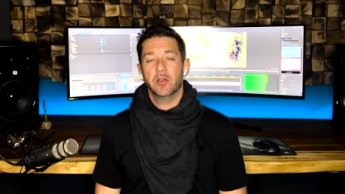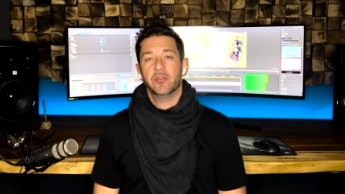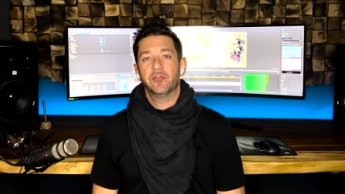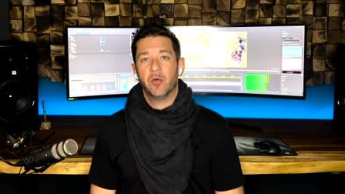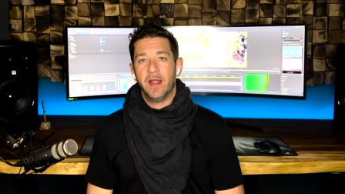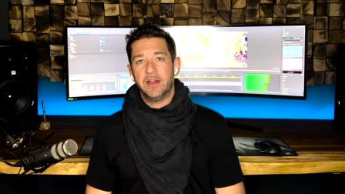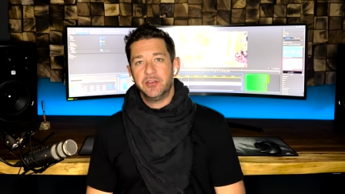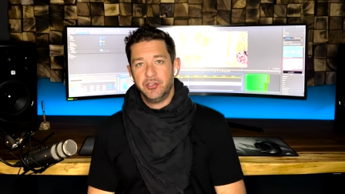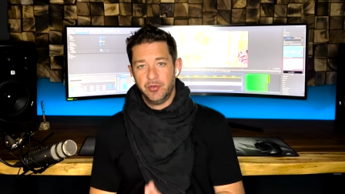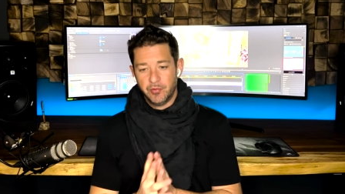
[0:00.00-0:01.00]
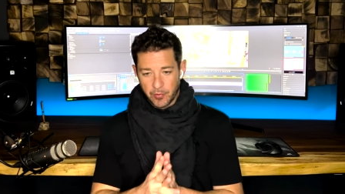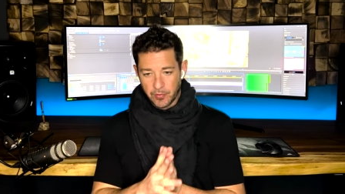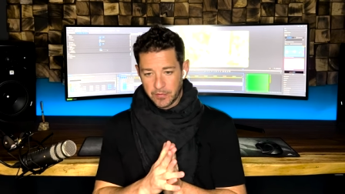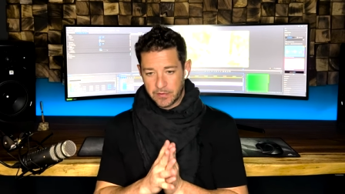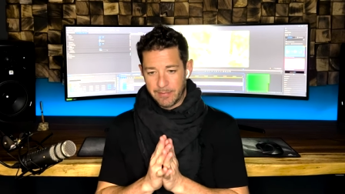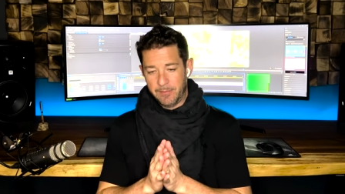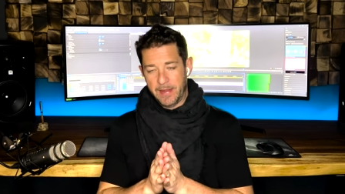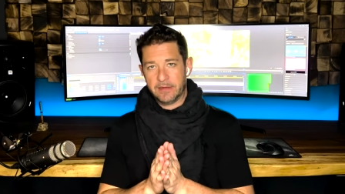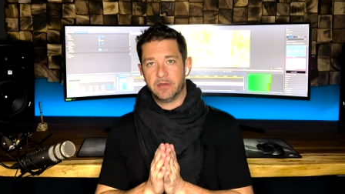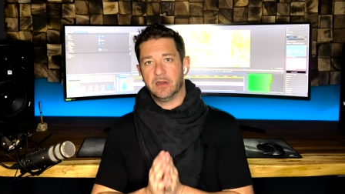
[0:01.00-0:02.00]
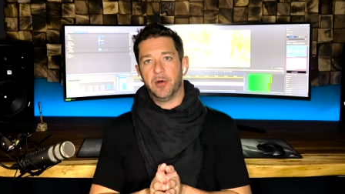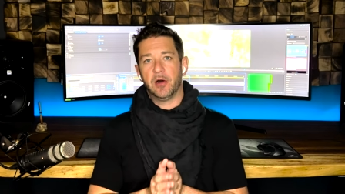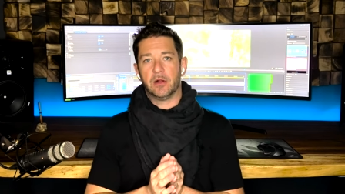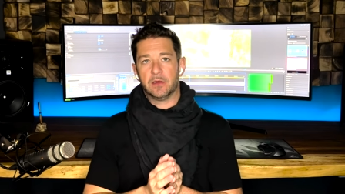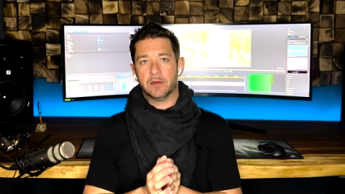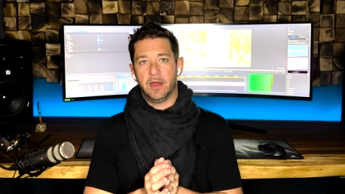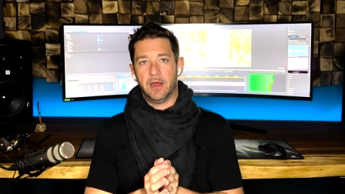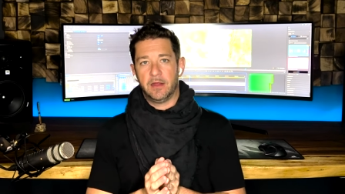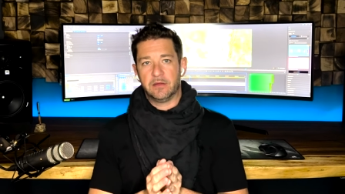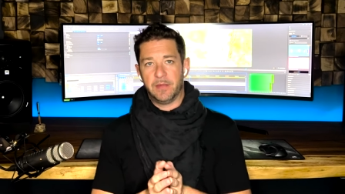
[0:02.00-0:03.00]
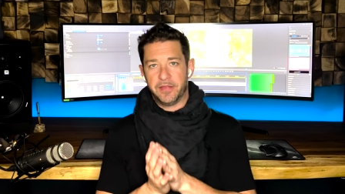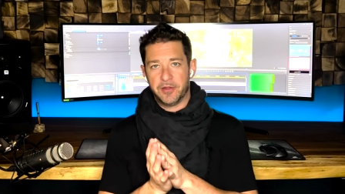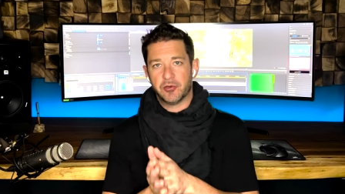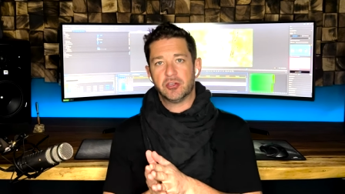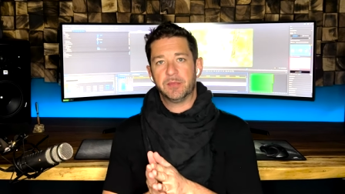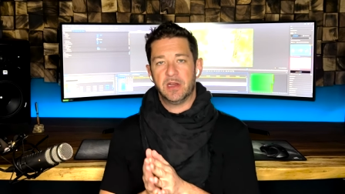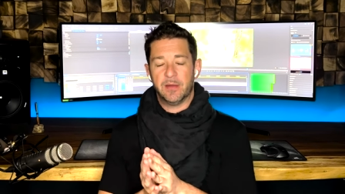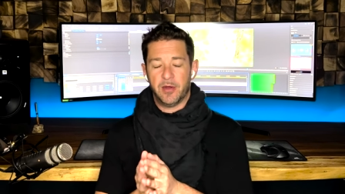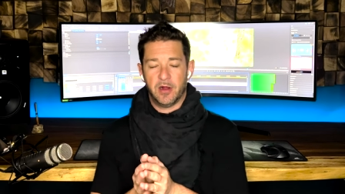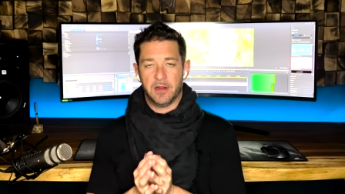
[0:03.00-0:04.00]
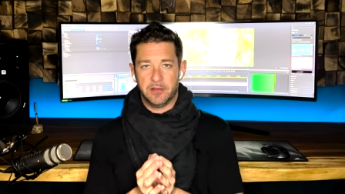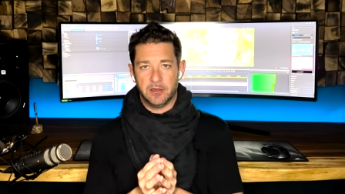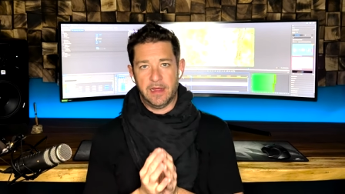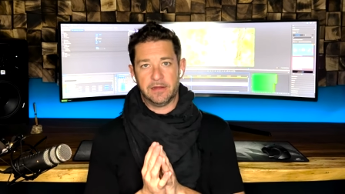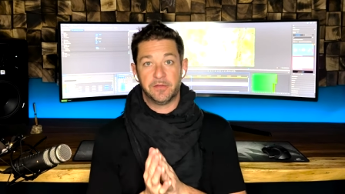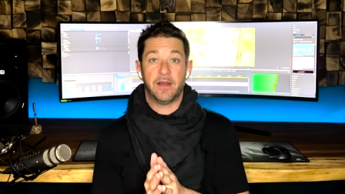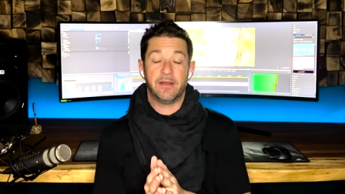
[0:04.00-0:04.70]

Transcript: So I had two goals coming back to Nepal. Uh, it's my third trip to Nepal in the last five